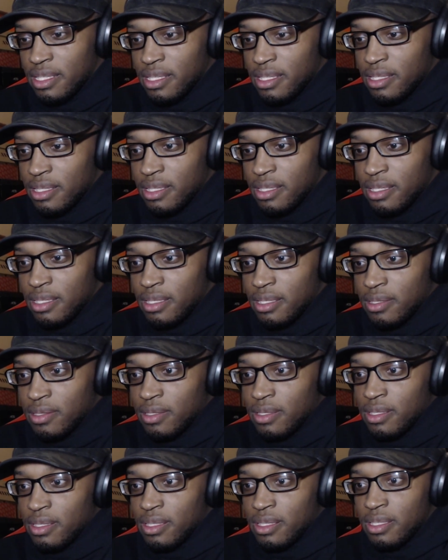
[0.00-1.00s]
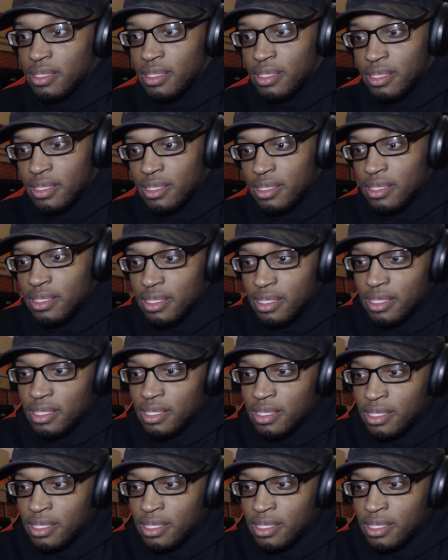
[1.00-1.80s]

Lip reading: (silence)